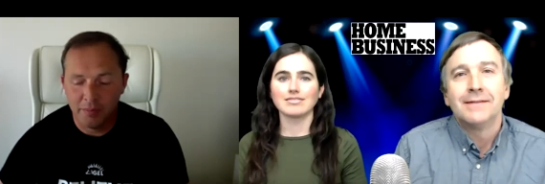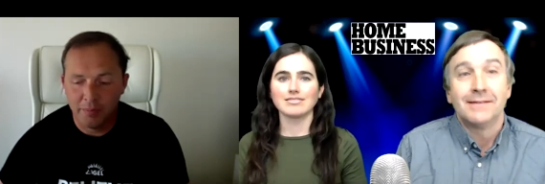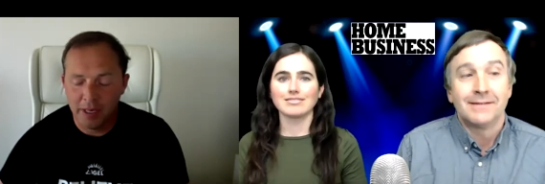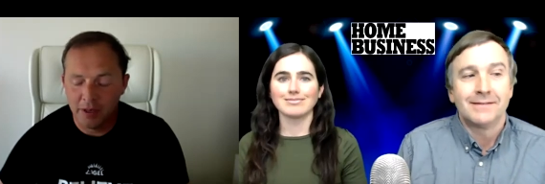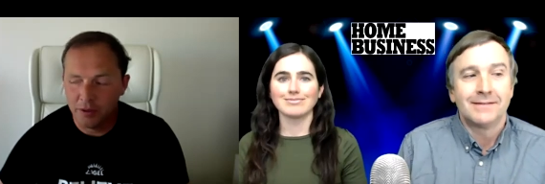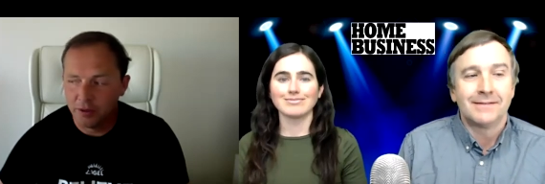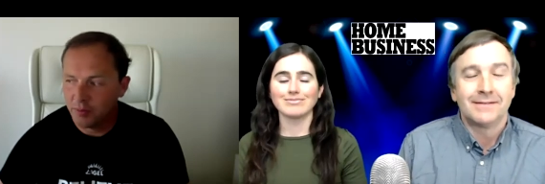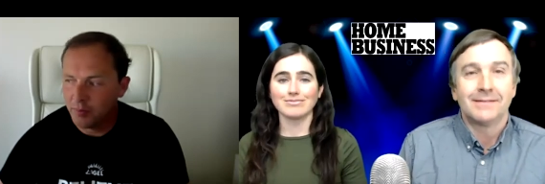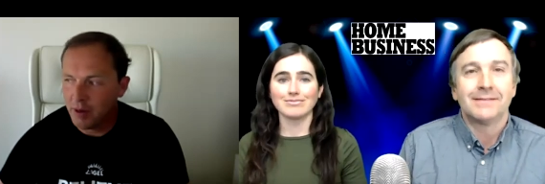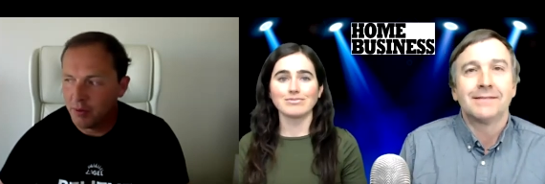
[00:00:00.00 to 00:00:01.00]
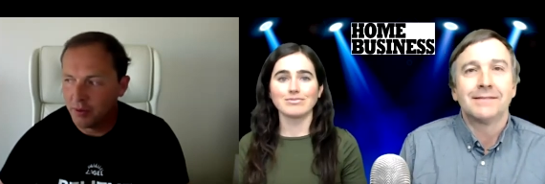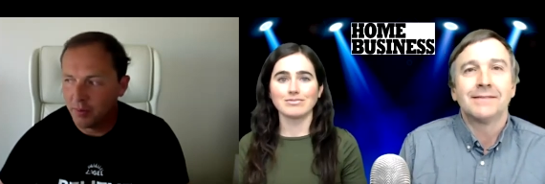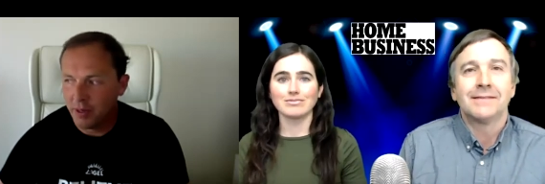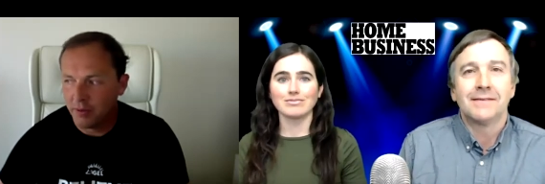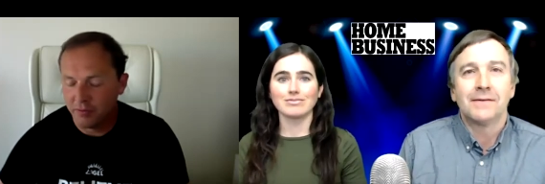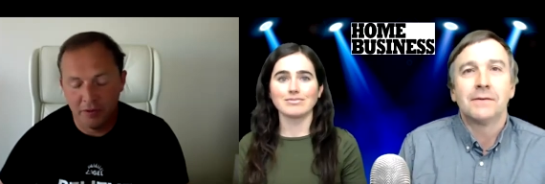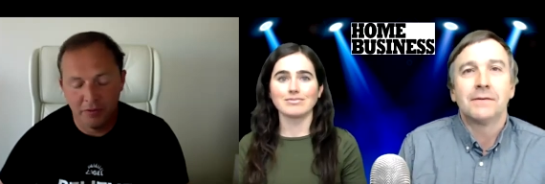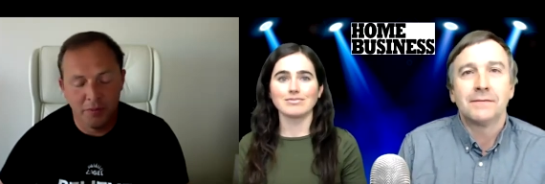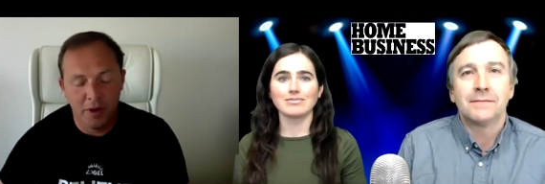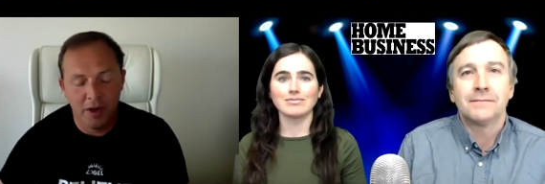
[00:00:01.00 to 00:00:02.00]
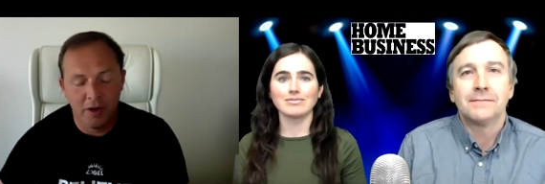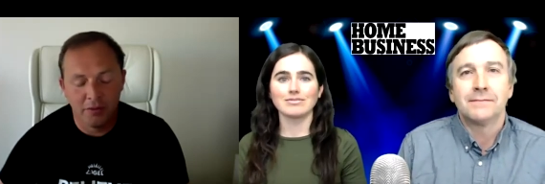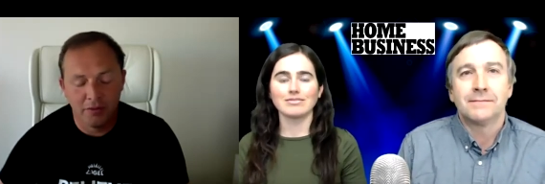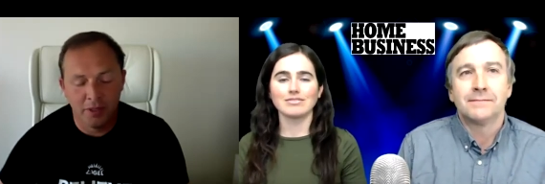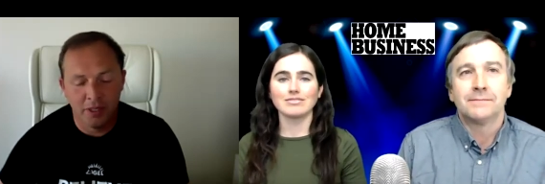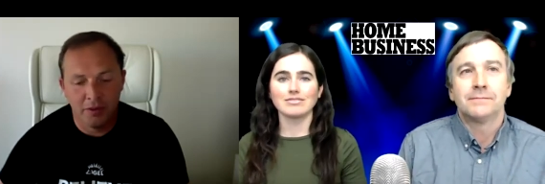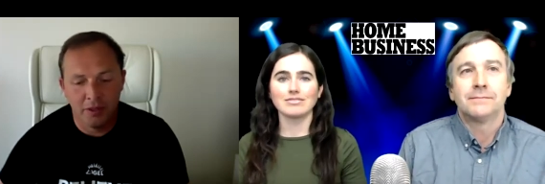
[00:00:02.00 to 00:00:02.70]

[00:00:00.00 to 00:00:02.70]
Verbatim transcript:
Speaker 1: better. There's a mountain about 50 miles from here that,